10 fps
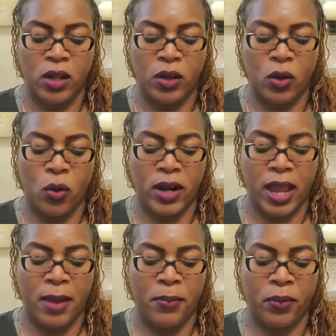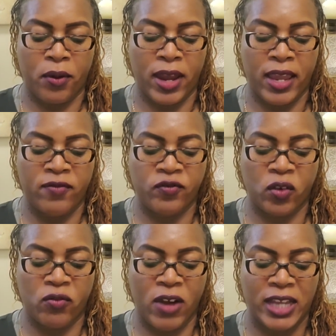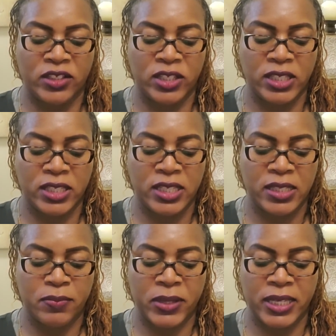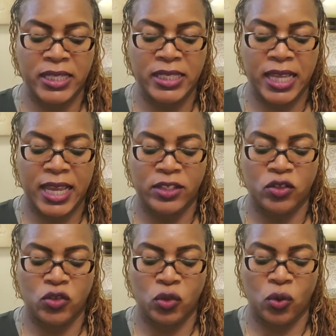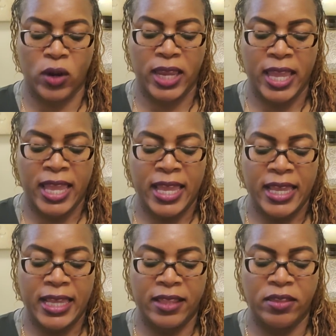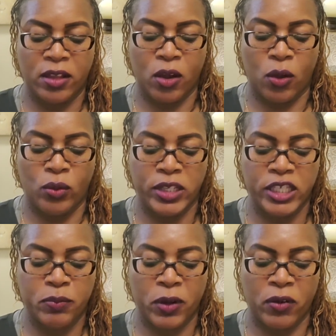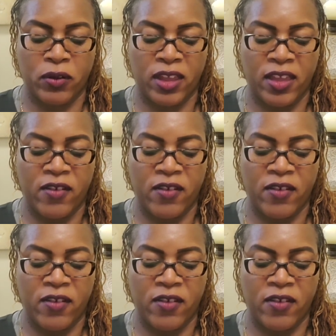Lord, I pray for righteousness, peace, and joy in the Holy Spirit.